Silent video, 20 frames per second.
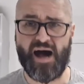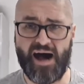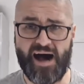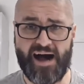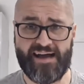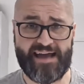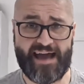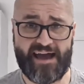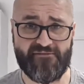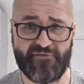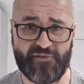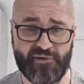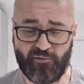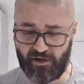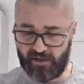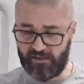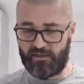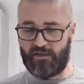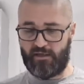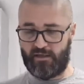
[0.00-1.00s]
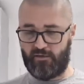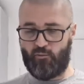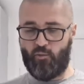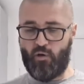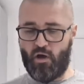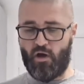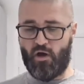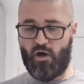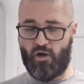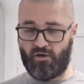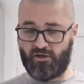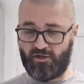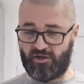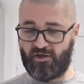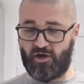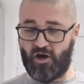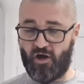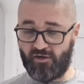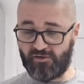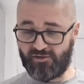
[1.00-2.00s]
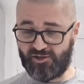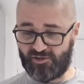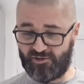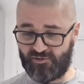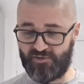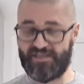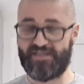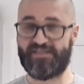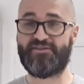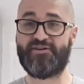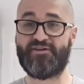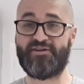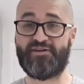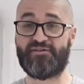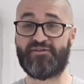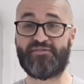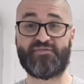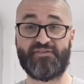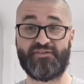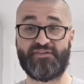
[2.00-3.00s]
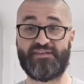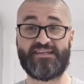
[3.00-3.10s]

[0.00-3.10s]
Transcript: Hi everyone. What on God's green earth?